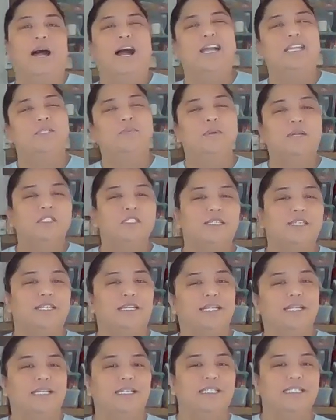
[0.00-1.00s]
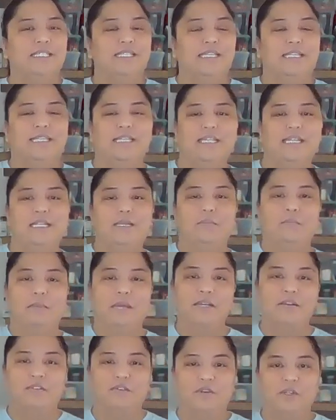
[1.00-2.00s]
I specialize in
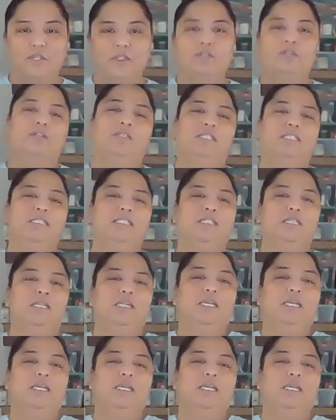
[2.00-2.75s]
macarons,